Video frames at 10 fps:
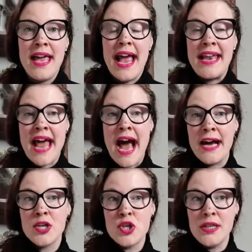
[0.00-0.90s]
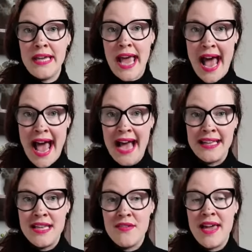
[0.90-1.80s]
and actually
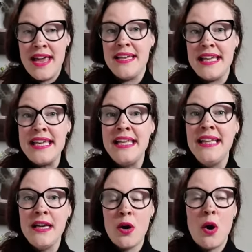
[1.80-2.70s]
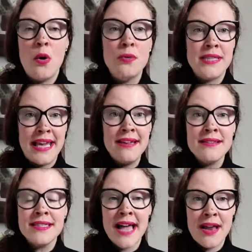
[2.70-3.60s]
activate the healing codes
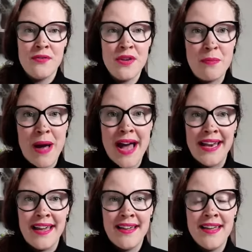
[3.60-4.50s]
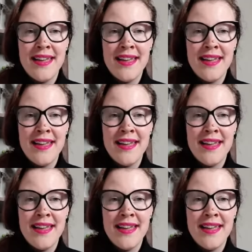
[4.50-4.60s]
inside of your body